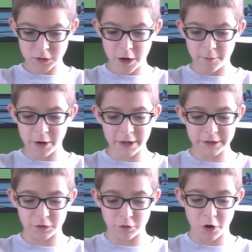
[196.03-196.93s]
I really
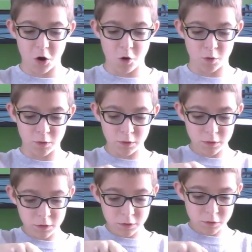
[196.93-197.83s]
don't know
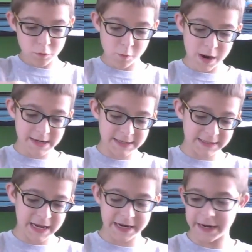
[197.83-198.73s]
what is
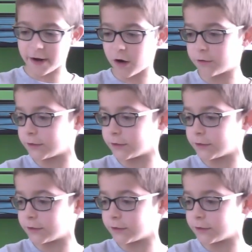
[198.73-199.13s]
in here.